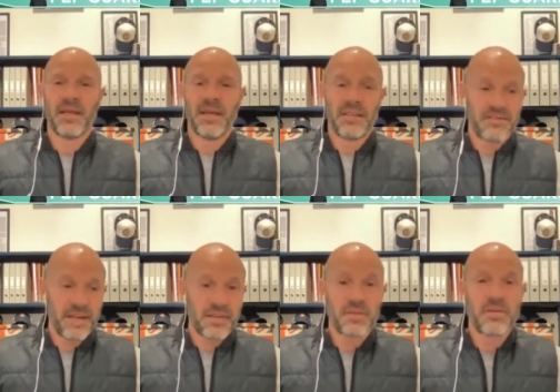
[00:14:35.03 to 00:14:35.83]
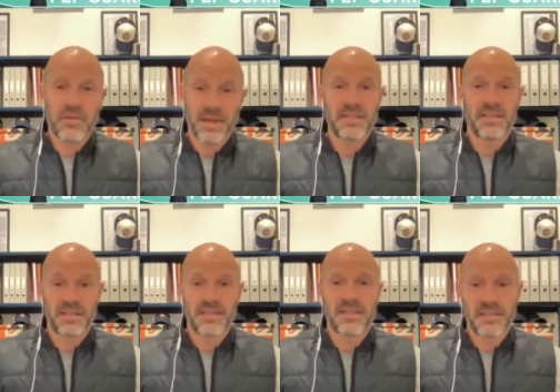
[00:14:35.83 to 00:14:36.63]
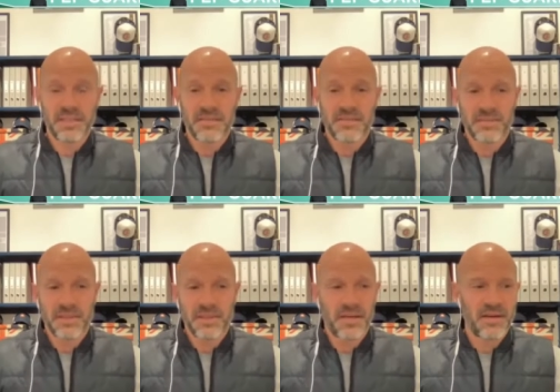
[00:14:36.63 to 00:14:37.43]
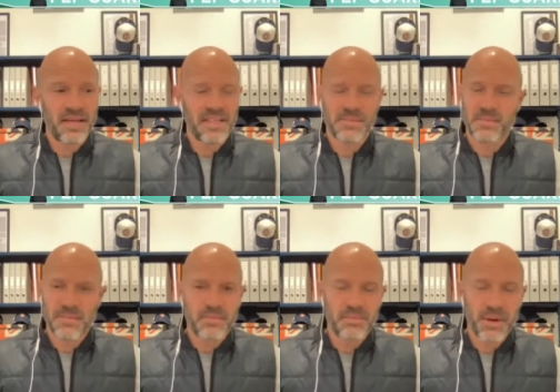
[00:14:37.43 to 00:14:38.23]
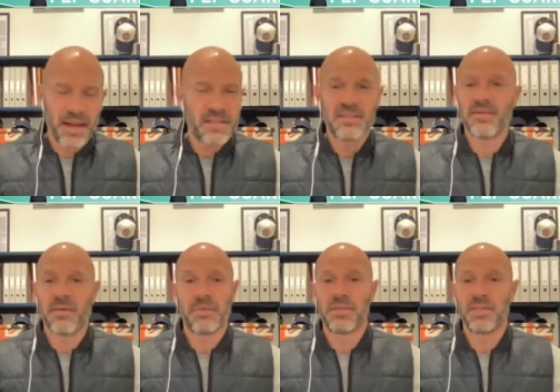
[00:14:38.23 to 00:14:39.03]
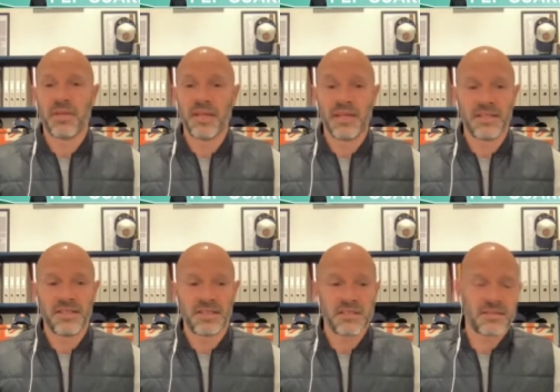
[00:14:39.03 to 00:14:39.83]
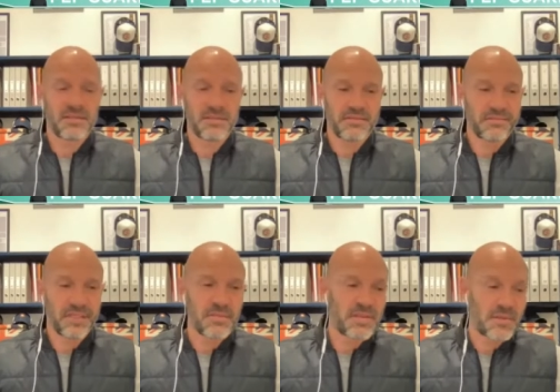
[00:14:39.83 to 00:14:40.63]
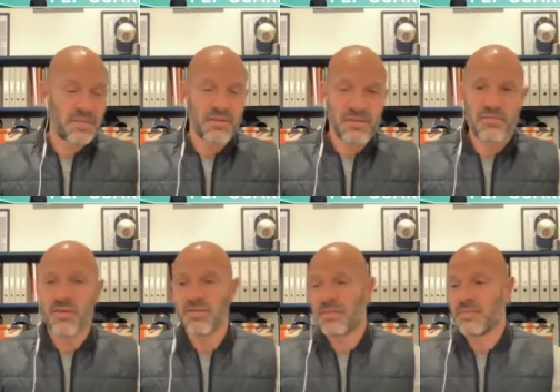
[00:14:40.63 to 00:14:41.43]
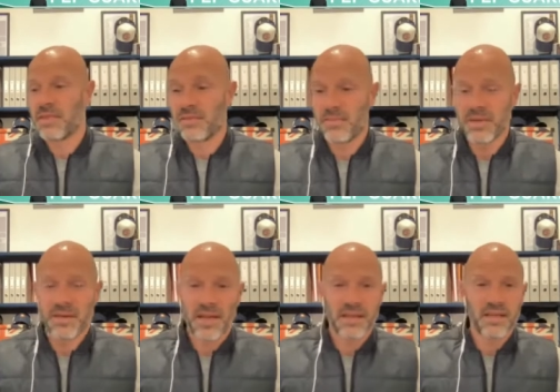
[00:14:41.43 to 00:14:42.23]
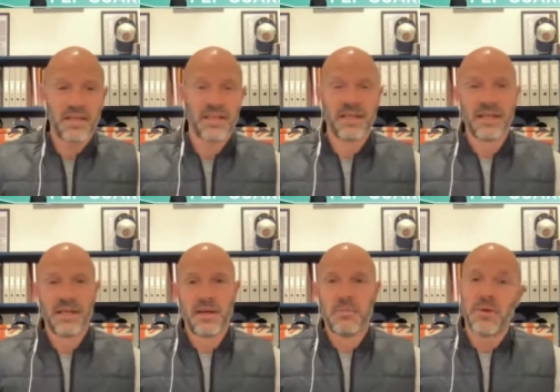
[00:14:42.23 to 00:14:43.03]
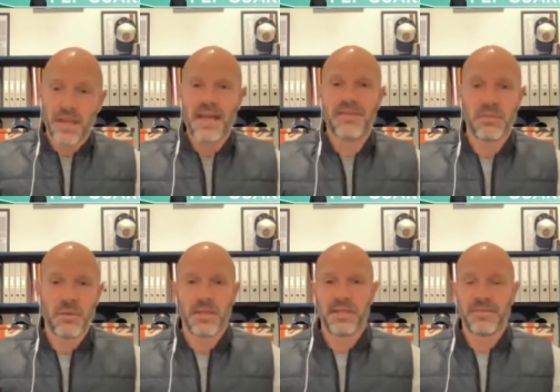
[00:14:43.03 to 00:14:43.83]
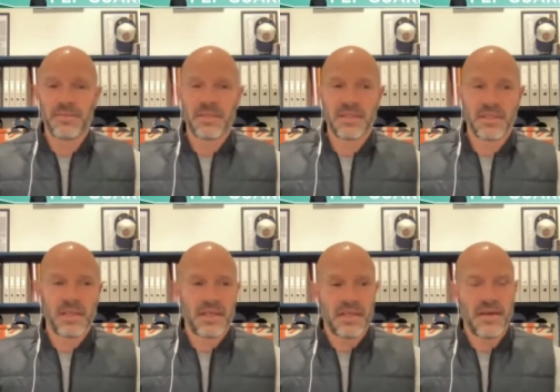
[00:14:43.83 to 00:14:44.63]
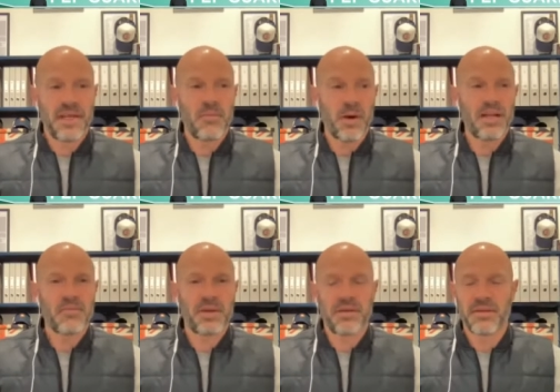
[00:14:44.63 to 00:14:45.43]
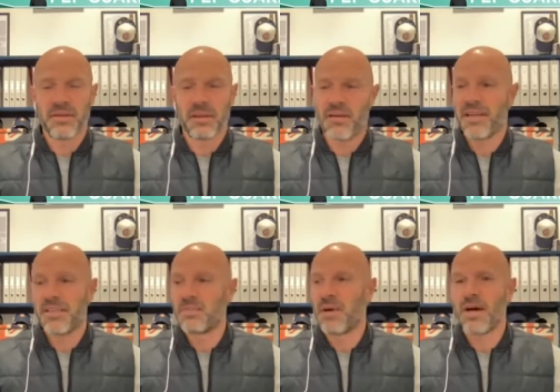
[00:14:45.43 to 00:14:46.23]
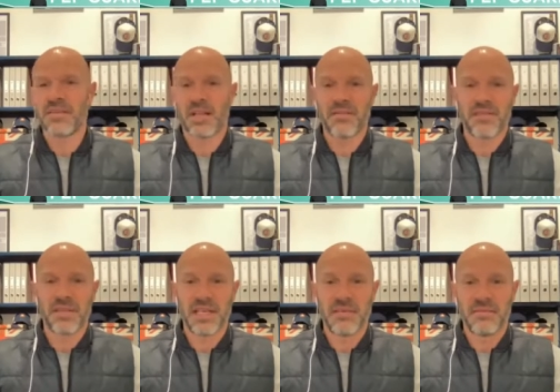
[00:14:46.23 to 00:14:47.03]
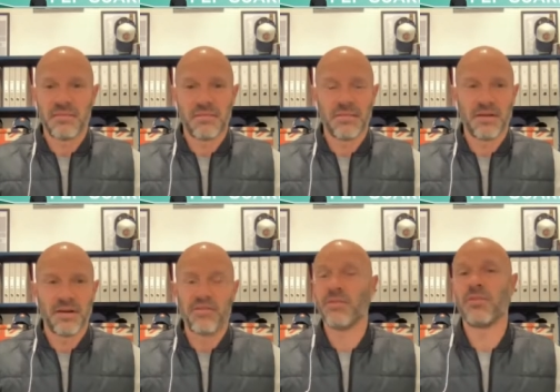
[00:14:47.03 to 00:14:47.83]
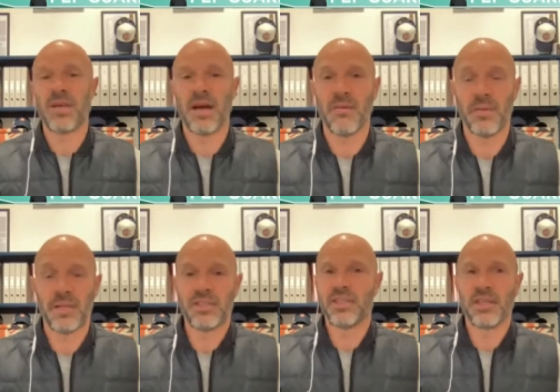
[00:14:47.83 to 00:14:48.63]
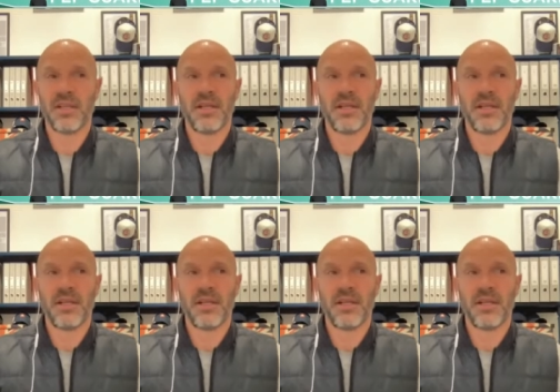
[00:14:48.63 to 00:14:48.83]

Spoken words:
He's failed to win it with Manchester City, you know, and he's had plenty of opportunities. Sometimes he's got it wrong. Sometimes they've been unlucky, but they haven't won it. You know, he won it with the greatest Barcelona team of all time, which